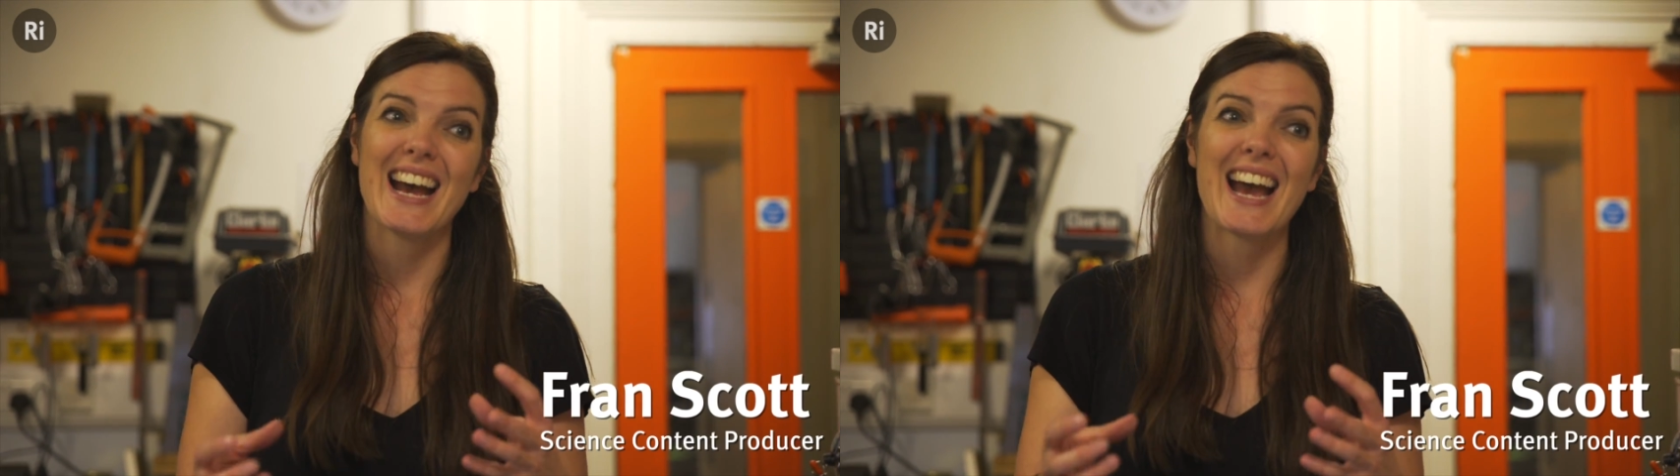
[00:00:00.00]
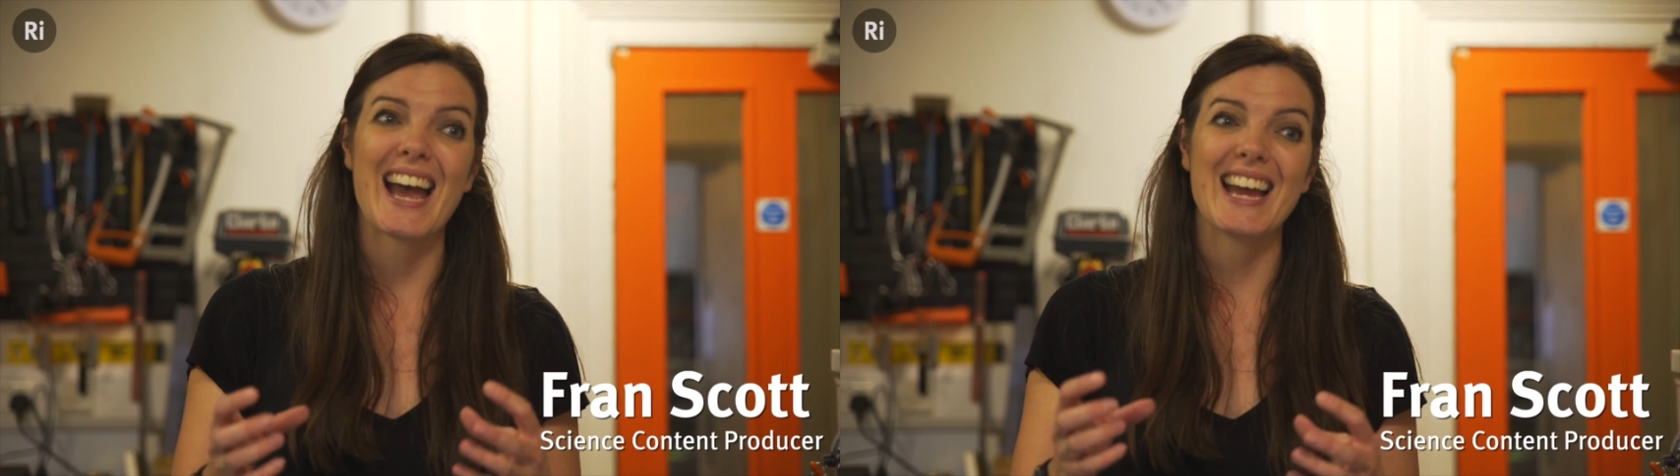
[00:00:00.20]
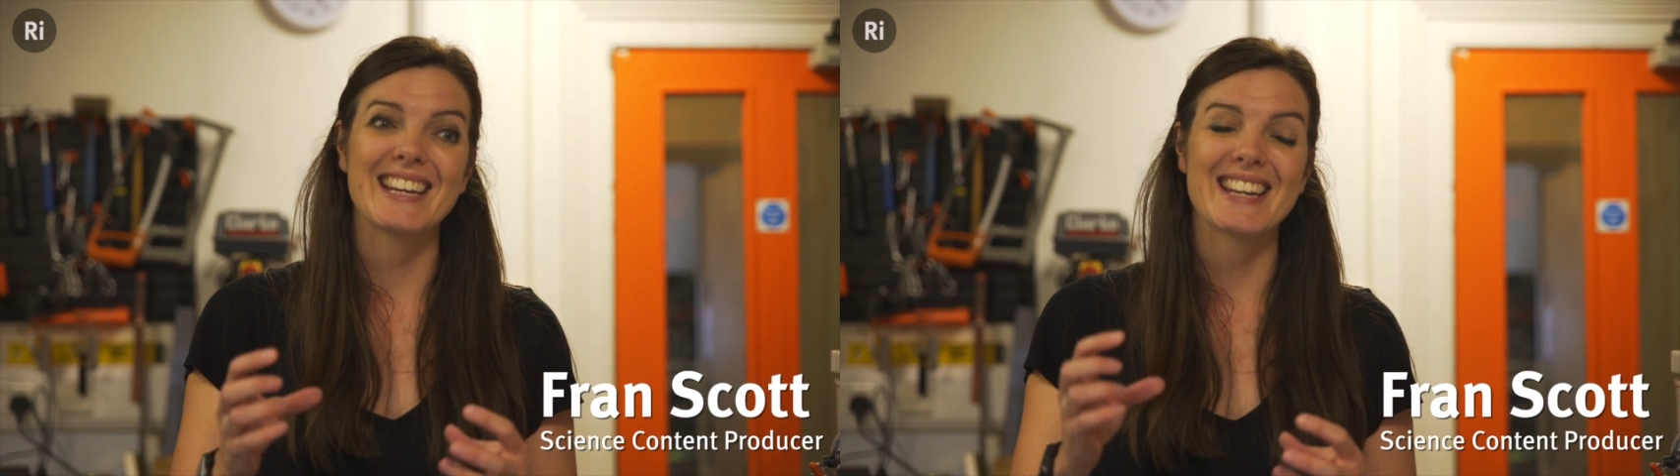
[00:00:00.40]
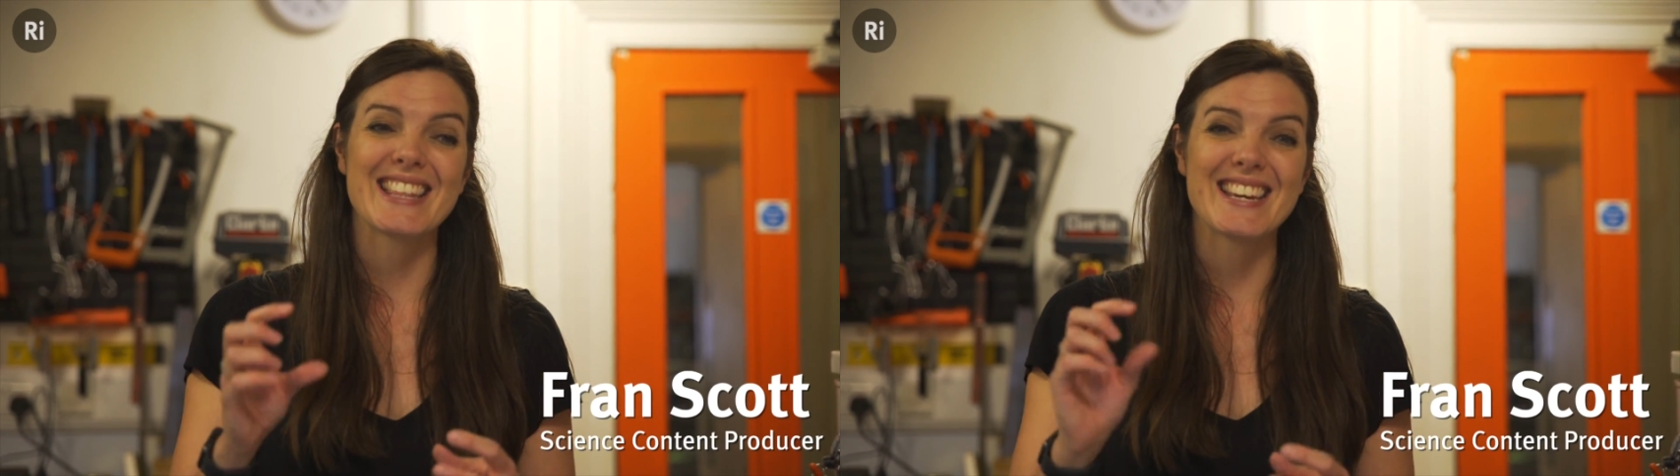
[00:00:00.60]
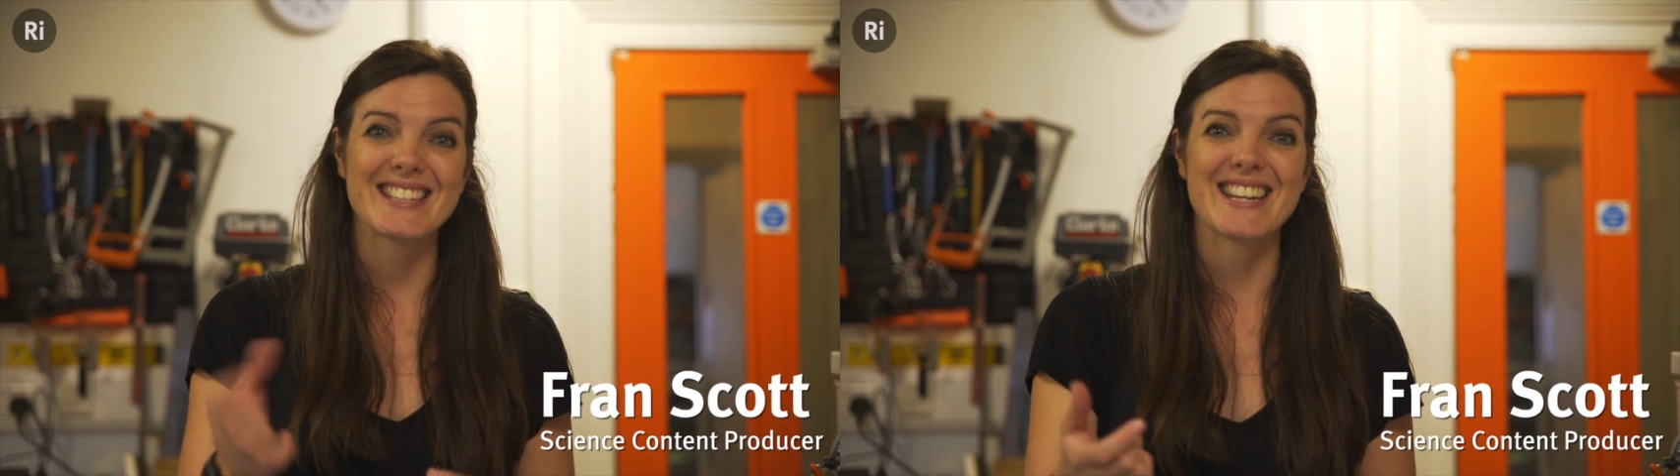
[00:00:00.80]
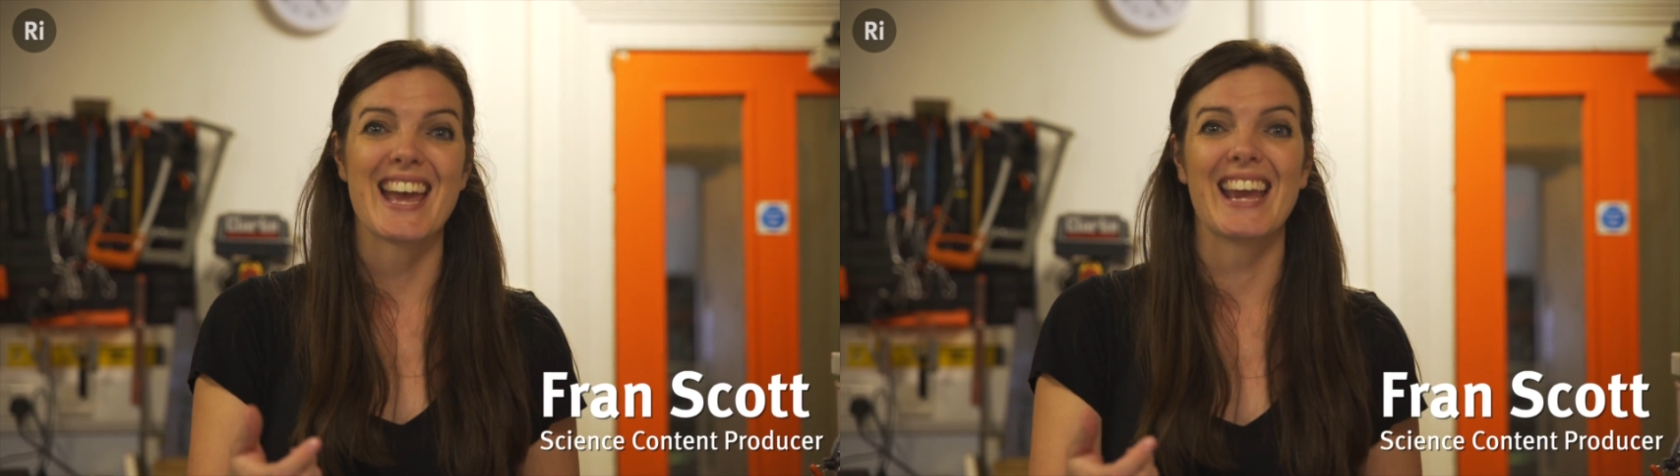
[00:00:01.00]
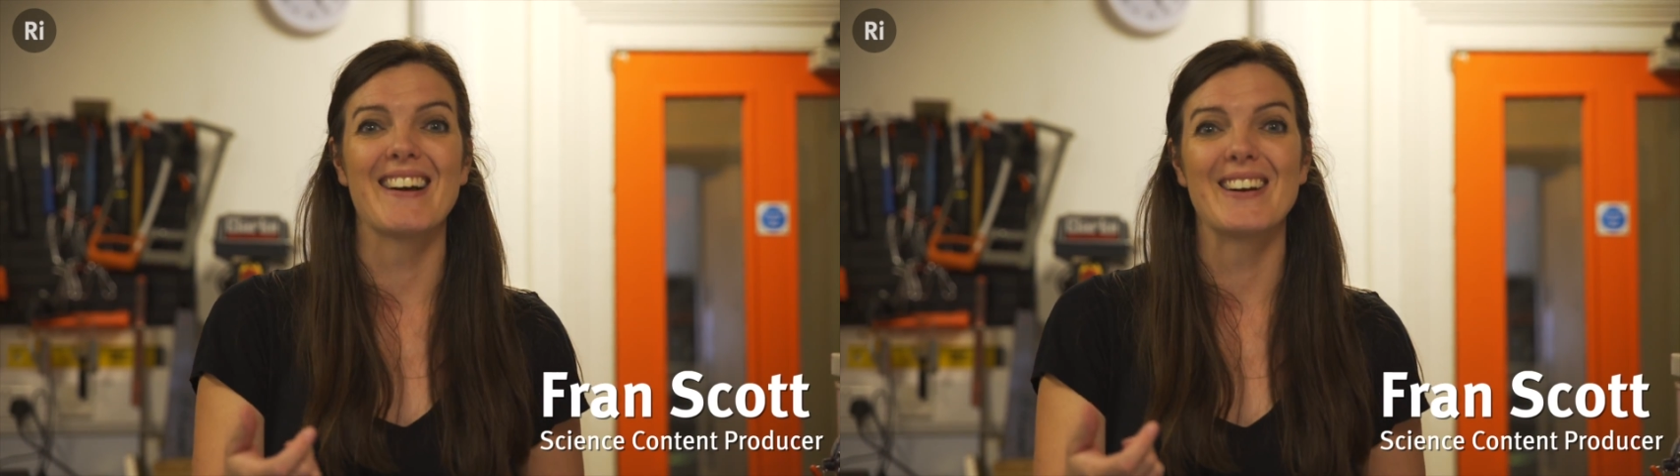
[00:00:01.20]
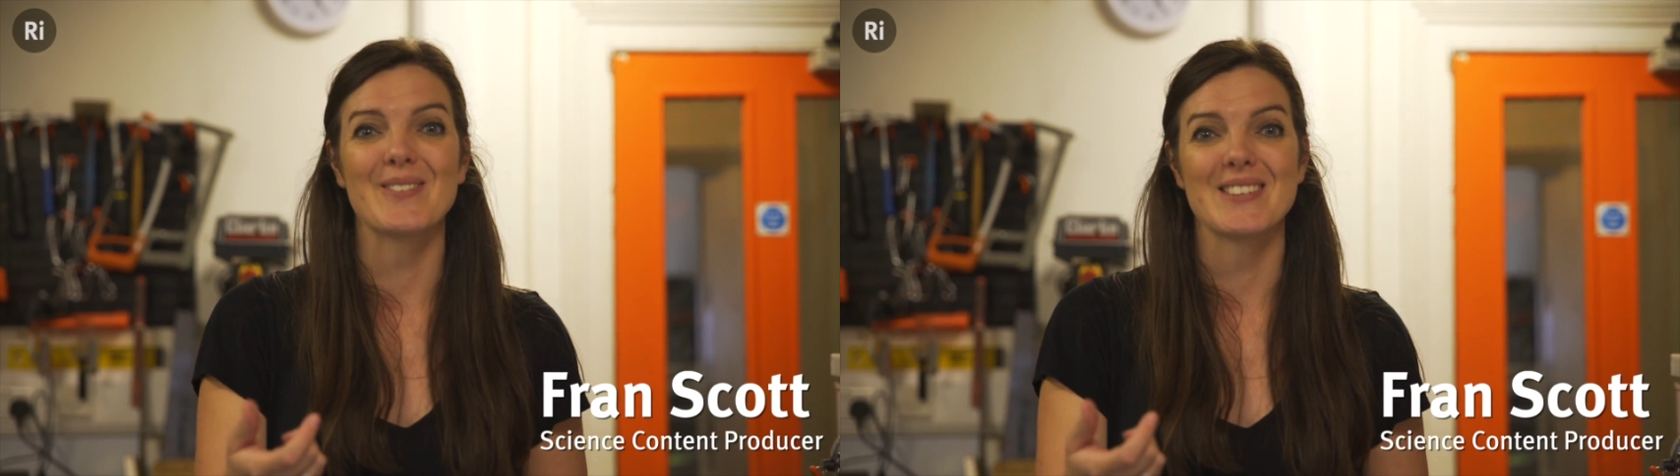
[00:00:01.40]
And the other day, I